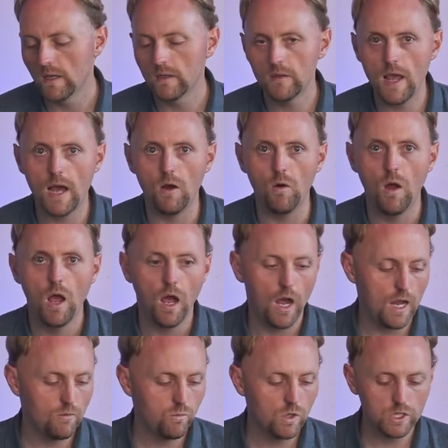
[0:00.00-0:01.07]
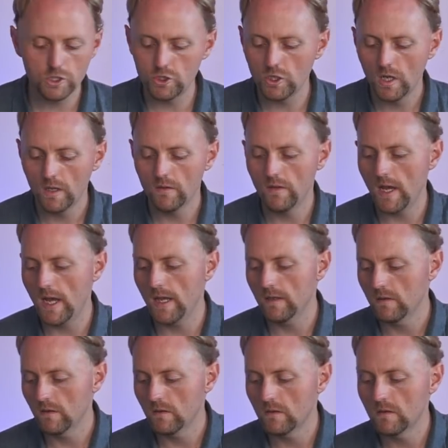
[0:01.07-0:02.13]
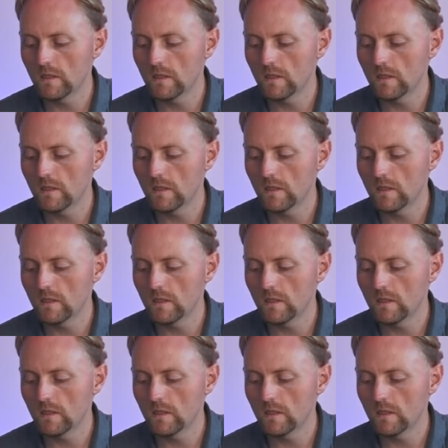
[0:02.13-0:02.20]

Now, I wish that